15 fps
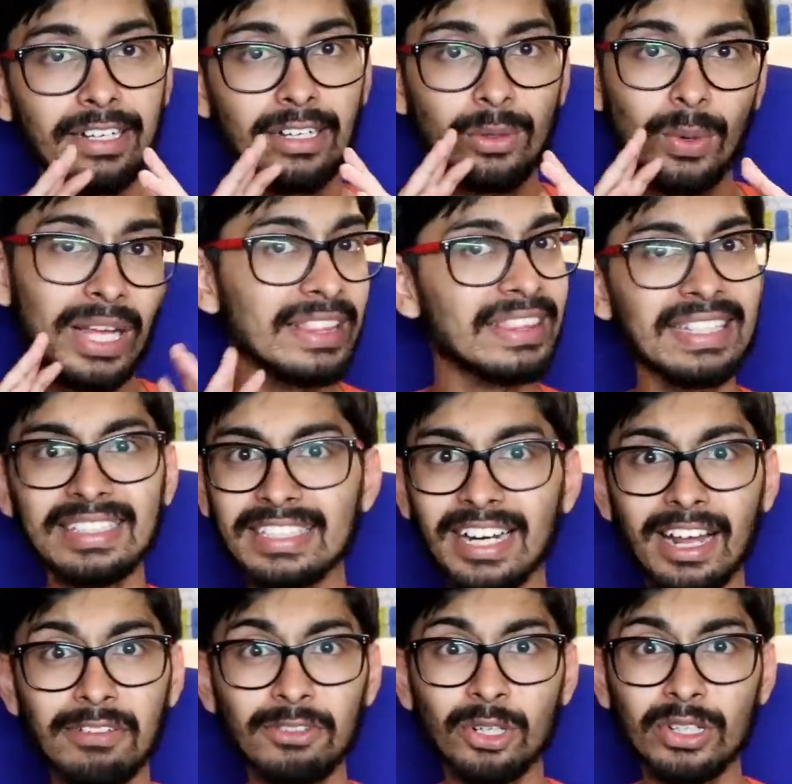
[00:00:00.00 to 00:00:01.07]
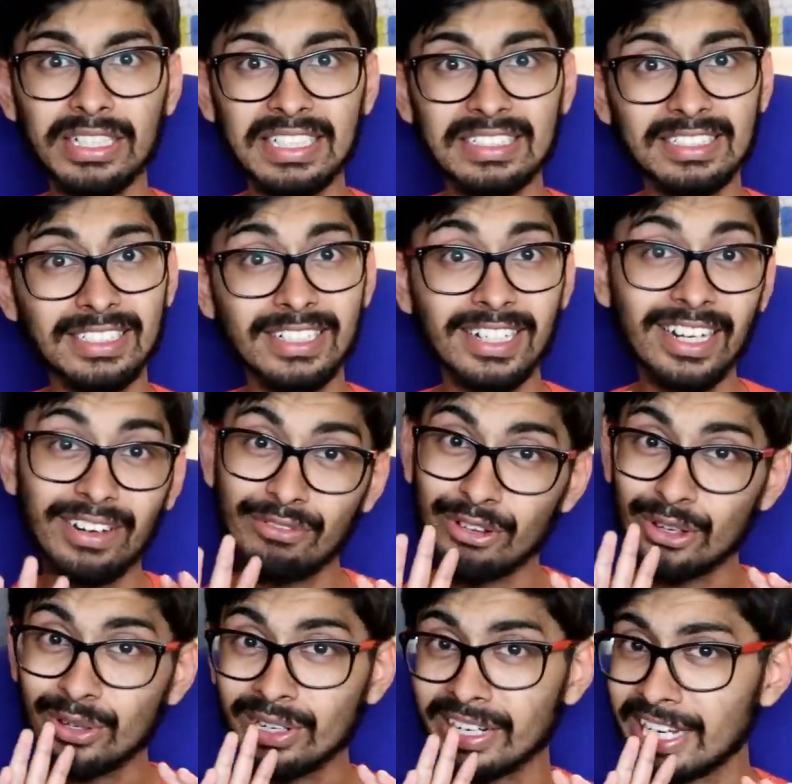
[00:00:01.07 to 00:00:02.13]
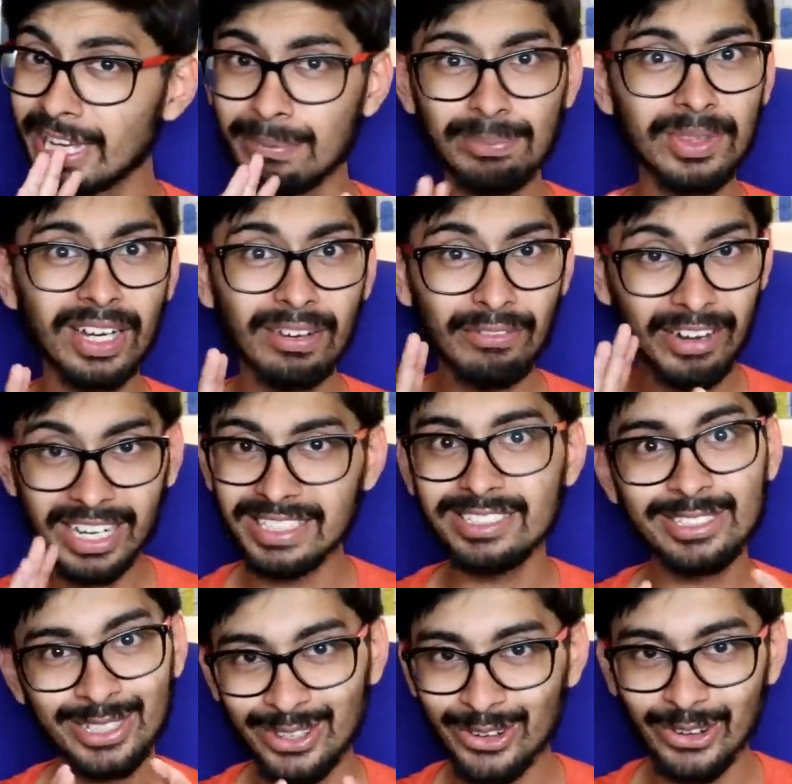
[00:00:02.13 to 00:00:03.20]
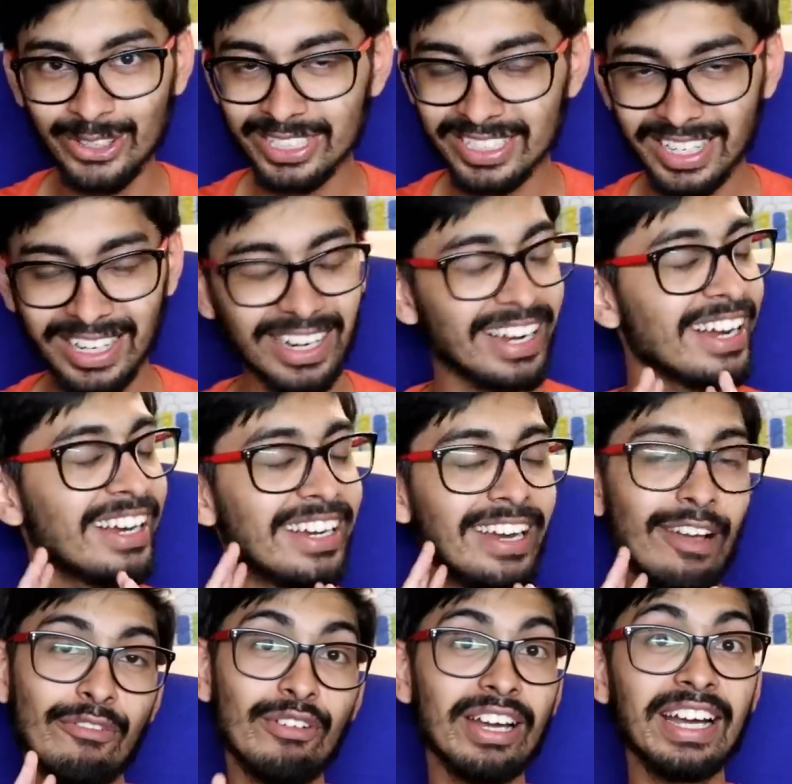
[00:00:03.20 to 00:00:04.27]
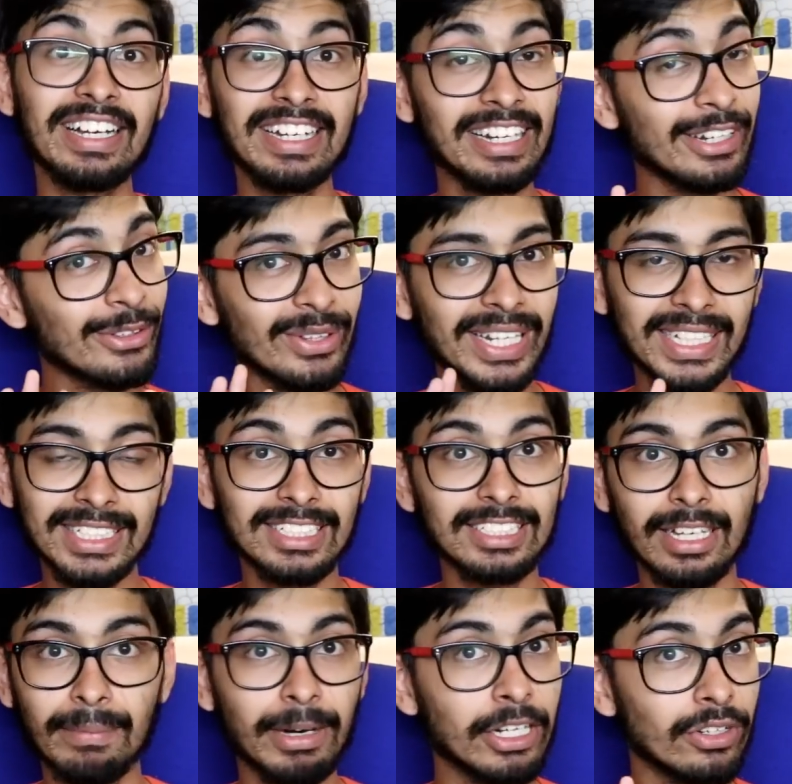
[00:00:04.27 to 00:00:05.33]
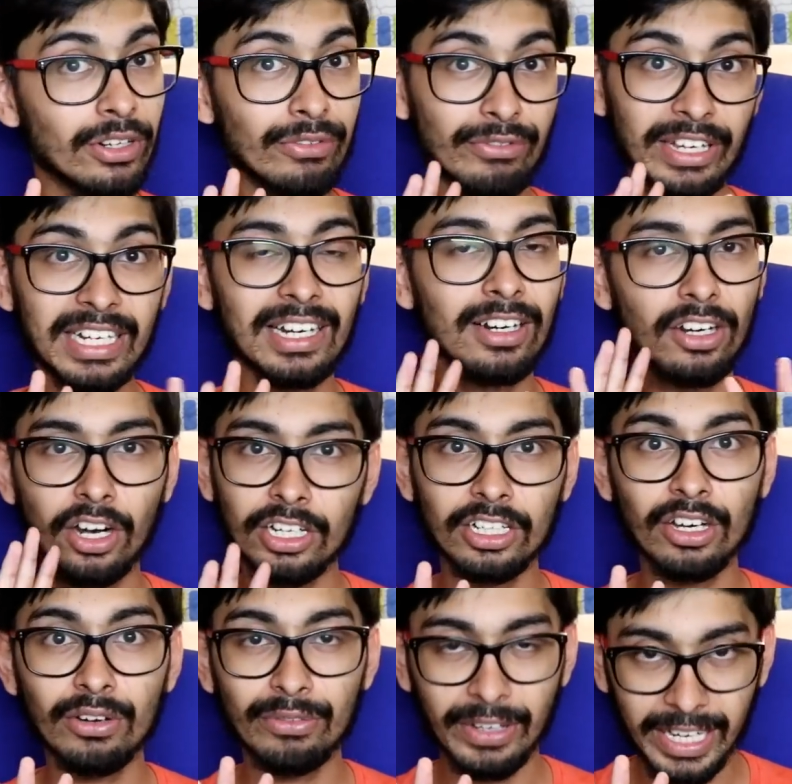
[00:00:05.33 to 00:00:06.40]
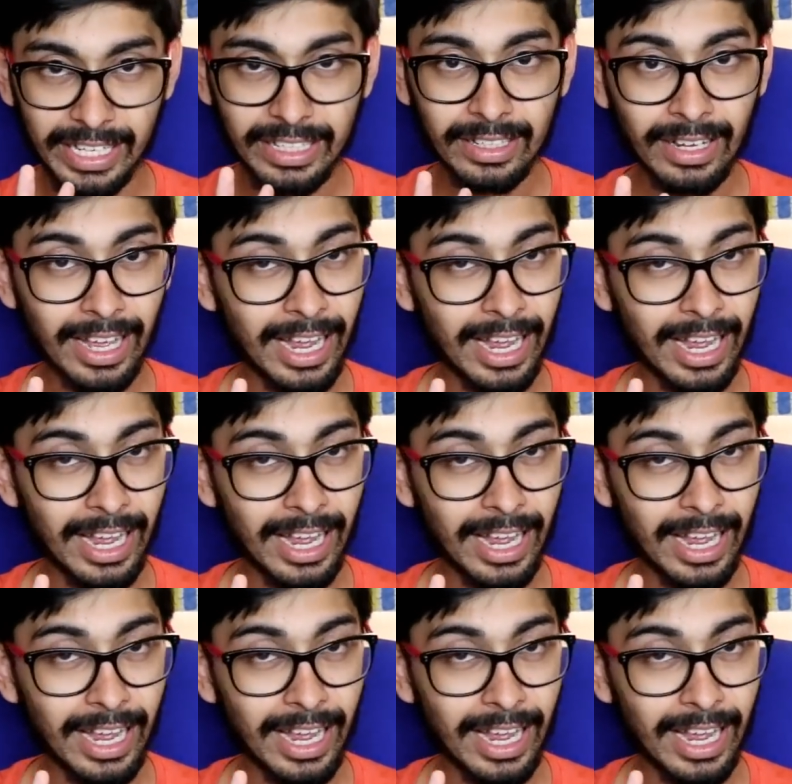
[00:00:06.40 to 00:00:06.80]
uh, one thing that I've noticed is that if you keep the vents closed, definitely during the summer you will feel a lot of heat,